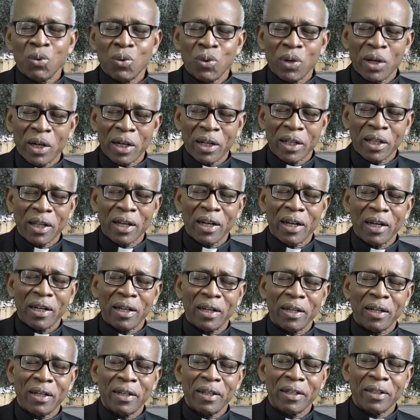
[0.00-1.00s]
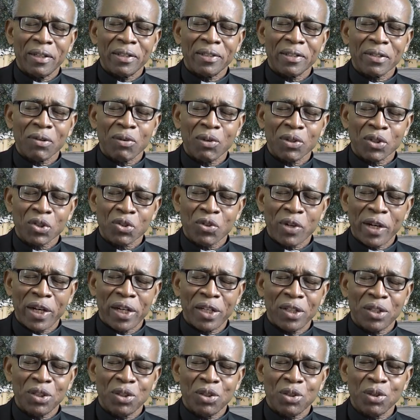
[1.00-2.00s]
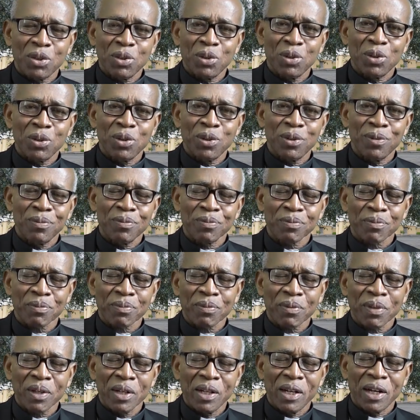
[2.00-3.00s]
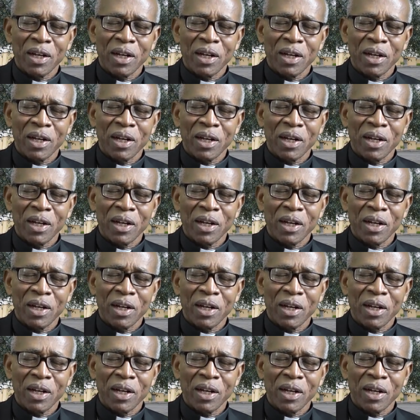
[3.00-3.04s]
Well, as I was trying to